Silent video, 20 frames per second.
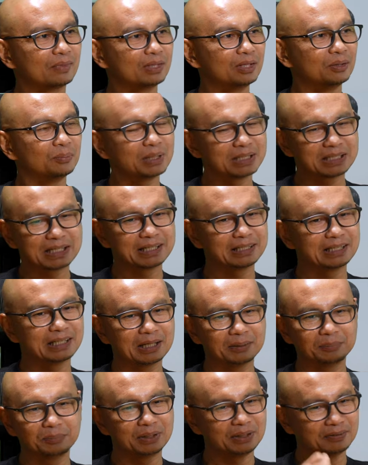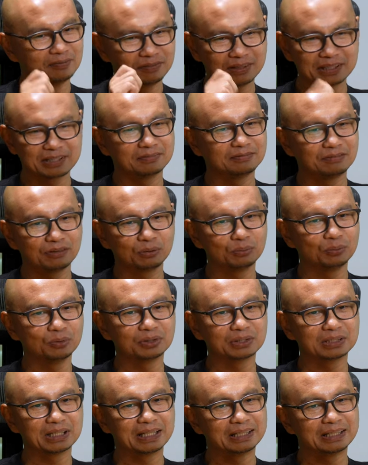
You must like the IP first and foremost.